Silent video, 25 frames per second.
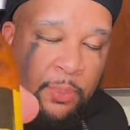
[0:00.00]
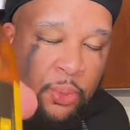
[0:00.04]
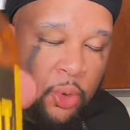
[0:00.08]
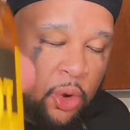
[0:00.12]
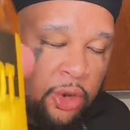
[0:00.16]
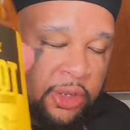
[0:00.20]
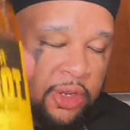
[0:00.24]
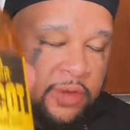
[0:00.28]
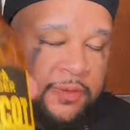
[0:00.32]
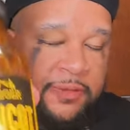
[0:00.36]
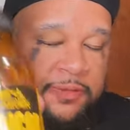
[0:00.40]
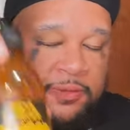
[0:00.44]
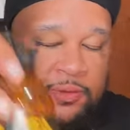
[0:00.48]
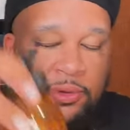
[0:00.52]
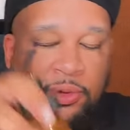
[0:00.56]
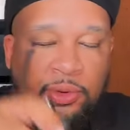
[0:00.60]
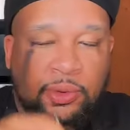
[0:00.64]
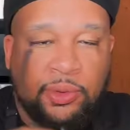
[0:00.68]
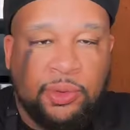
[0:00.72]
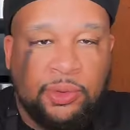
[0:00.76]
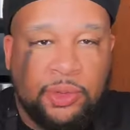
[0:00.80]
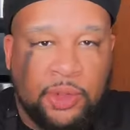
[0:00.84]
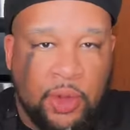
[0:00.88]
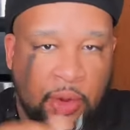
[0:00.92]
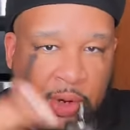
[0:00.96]
Pork and
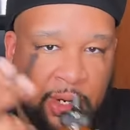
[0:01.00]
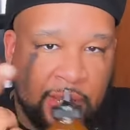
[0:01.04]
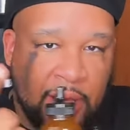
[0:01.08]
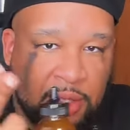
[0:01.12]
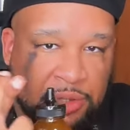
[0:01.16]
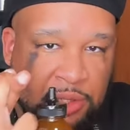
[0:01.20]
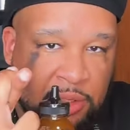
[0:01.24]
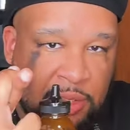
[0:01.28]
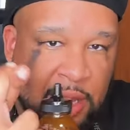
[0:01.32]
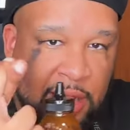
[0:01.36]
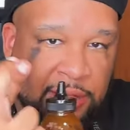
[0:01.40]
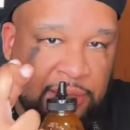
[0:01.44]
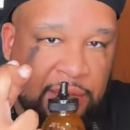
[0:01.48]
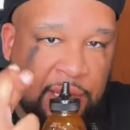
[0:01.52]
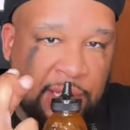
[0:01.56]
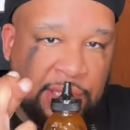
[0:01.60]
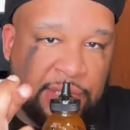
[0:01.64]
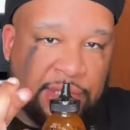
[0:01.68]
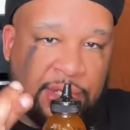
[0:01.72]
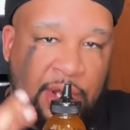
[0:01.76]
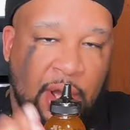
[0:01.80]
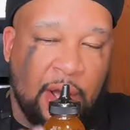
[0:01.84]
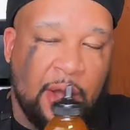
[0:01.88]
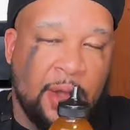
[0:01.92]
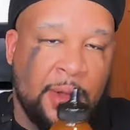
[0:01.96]
fruit go together like
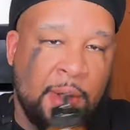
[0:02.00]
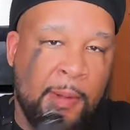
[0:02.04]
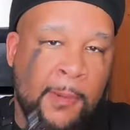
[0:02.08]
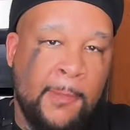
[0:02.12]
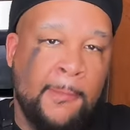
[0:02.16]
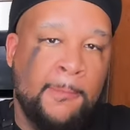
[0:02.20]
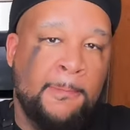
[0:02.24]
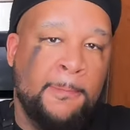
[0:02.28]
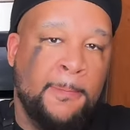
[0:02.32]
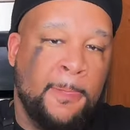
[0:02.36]
this, y'all.